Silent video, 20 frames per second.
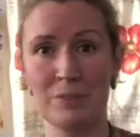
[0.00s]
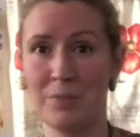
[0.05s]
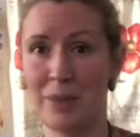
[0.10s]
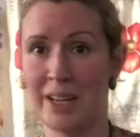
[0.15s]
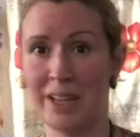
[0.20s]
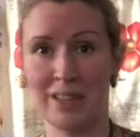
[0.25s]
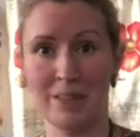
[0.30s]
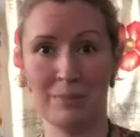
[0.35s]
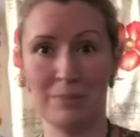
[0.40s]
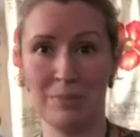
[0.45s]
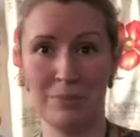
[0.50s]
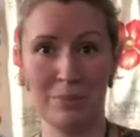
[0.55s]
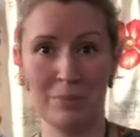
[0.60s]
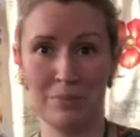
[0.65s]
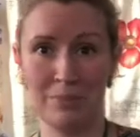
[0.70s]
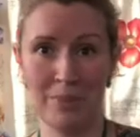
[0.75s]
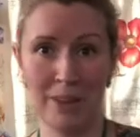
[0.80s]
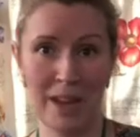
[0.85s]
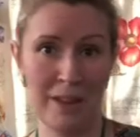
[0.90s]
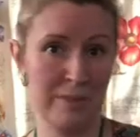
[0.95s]
make them
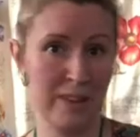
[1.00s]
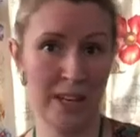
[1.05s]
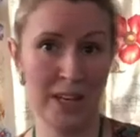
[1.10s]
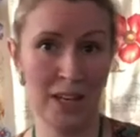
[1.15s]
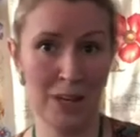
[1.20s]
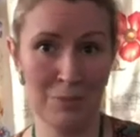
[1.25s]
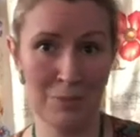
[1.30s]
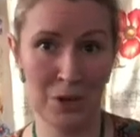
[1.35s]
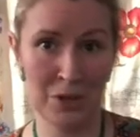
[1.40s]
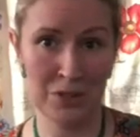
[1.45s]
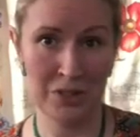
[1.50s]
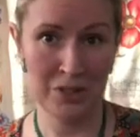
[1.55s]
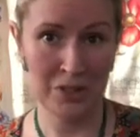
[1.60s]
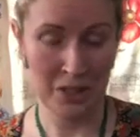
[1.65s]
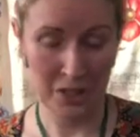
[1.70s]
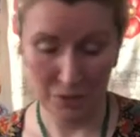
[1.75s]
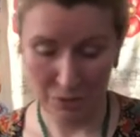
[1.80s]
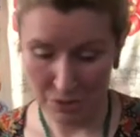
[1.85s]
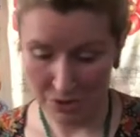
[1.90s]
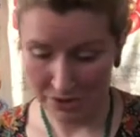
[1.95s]
have any emotion
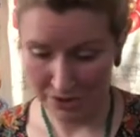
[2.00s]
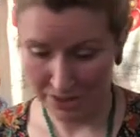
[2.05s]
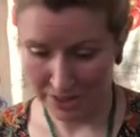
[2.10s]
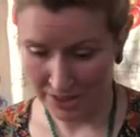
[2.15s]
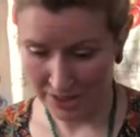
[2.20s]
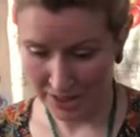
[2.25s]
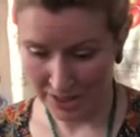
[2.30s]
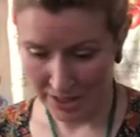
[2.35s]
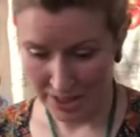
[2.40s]
that you want.